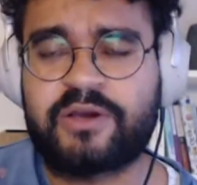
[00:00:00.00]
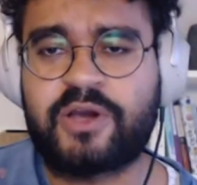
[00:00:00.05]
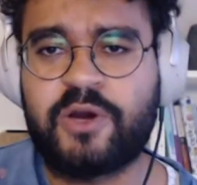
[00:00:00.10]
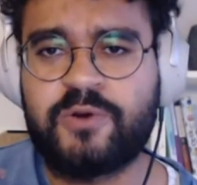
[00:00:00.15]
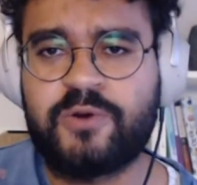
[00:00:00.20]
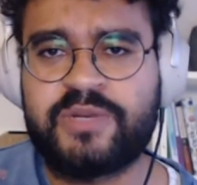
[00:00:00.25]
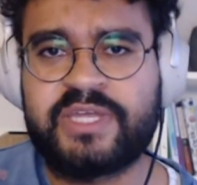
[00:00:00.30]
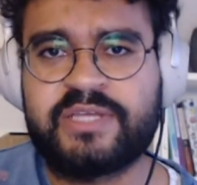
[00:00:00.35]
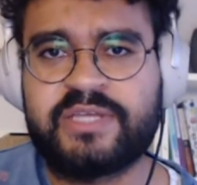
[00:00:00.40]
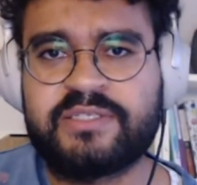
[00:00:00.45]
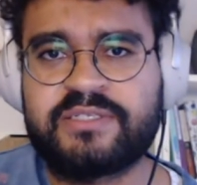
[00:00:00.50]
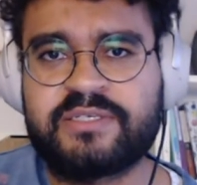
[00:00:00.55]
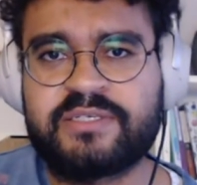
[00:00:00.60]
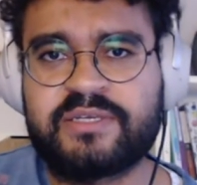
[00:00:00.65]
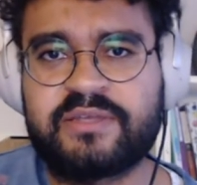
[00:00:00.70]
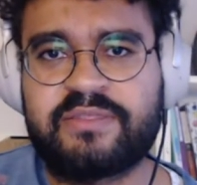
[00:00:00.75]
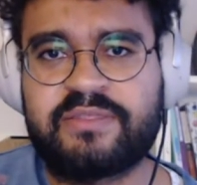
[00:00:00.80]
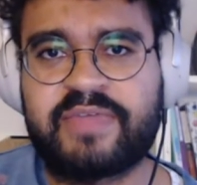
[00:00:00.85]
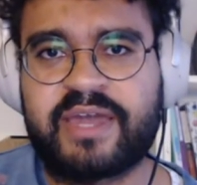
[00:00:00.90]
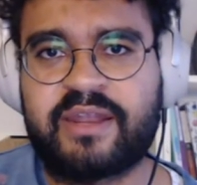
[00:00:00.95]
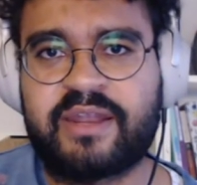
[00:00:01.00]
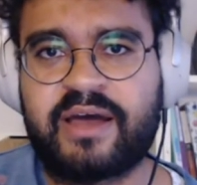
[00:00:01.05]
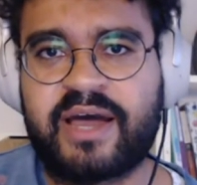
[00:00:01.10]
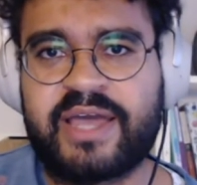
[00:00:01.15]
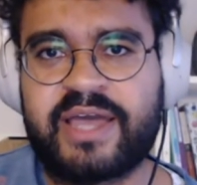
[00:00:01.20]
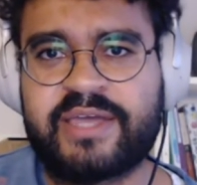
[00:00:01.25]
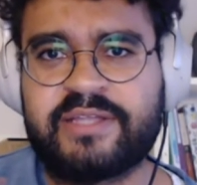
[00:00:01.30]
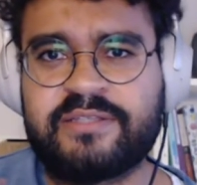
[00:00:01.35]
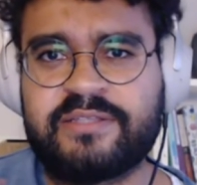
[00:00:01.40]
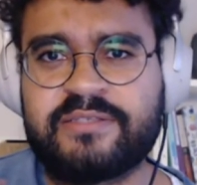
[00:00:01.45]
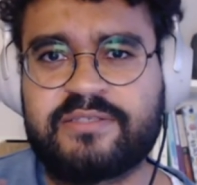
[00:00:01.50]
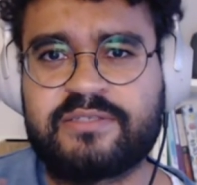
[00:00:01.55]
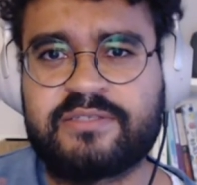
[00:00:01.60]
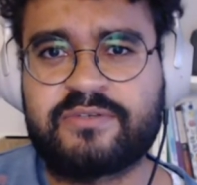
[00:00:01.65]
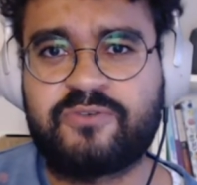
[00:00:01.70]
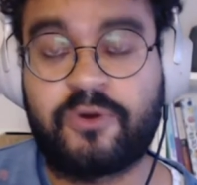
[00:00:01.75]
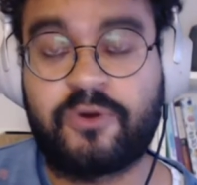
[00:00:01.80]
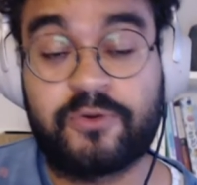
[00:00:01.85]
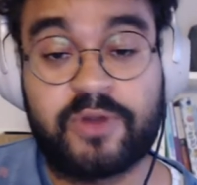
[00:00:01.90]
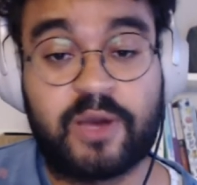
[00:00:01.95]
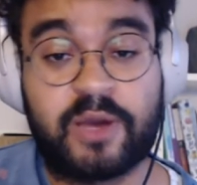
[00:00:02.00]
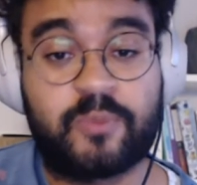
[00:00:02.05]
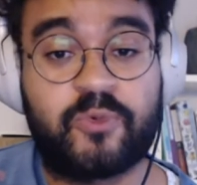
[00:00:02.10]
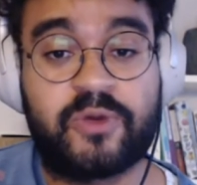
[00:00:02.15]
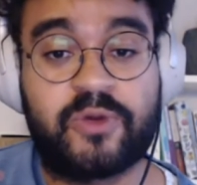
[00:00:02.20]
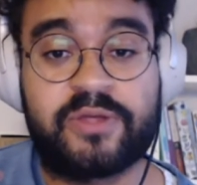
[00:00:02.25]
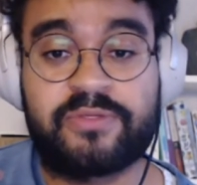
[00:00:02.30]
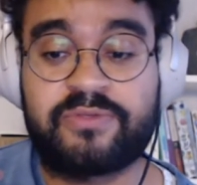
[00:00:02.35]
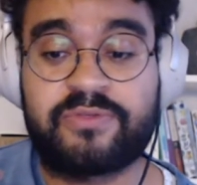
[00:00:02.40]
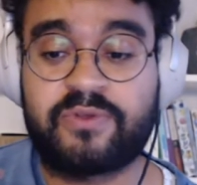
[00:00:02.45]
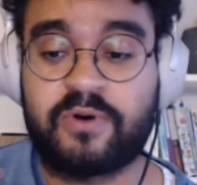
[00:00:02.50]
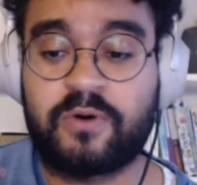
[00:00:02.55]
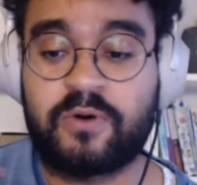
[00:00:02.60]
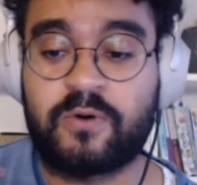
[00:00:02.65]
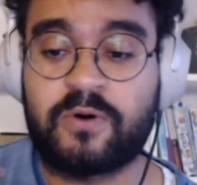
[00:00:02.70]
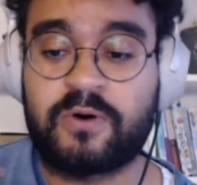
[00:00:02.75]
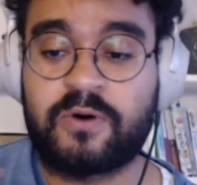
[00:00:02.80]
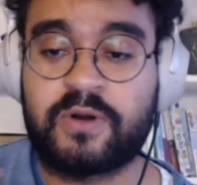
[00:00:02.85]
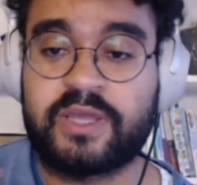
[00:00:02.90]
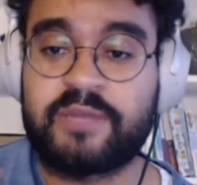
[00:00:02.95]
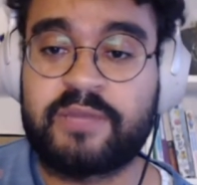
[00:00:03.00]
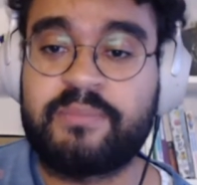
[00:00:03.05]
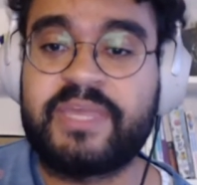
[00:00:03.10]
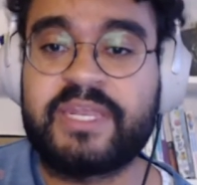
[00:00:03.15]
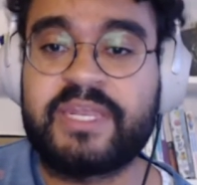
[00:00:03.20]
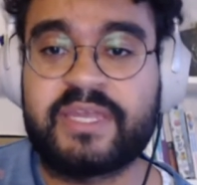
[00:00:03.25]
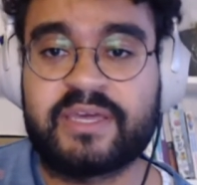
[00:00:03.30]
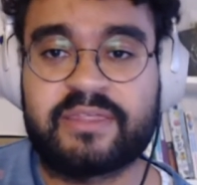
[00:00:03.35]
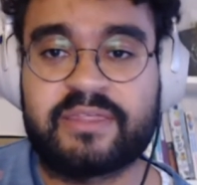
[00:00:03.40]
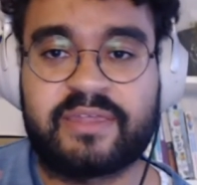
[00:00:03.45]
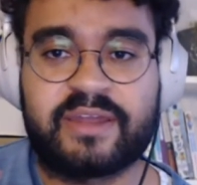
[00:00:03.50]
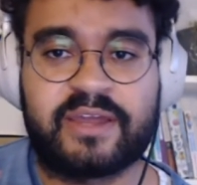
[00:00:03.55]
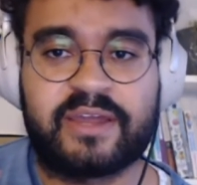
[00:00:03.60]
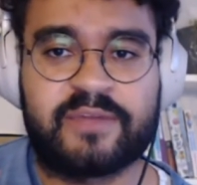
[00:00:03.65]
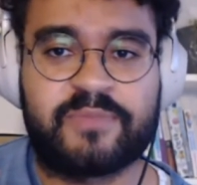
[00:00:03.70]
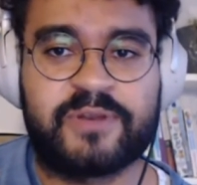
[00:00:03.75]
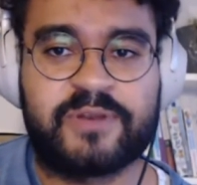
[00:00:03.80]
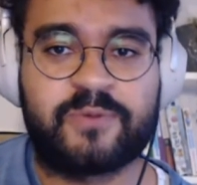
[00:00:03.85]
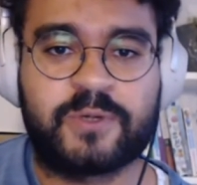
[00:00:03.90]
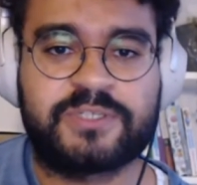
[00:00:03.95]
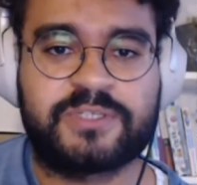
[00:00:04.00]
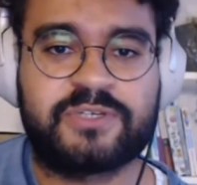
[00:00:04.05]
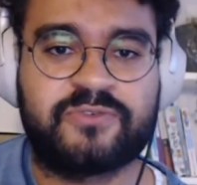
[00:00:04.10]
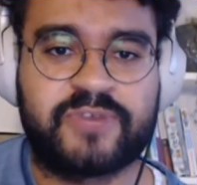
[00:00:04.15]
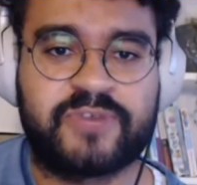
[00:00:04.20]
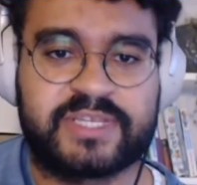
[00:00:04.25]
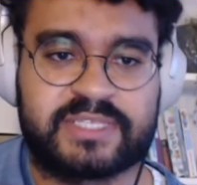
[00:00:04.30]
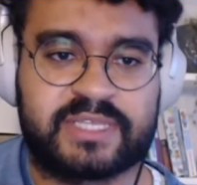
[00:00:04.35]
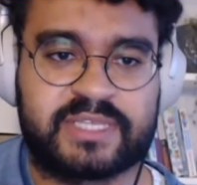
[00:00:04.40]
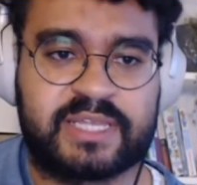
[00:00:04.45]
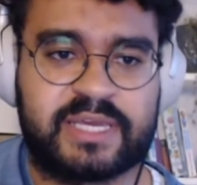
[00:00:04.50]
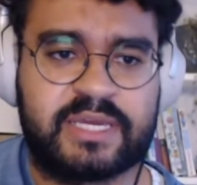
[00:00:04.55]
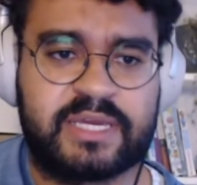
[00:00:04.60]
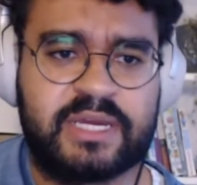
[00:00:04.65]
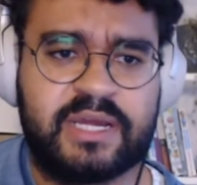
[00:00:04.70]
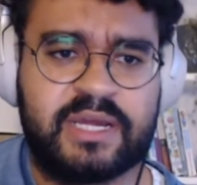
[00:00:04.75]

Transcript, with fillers: coded that I'd grown up with or in media that I'd been watching recently.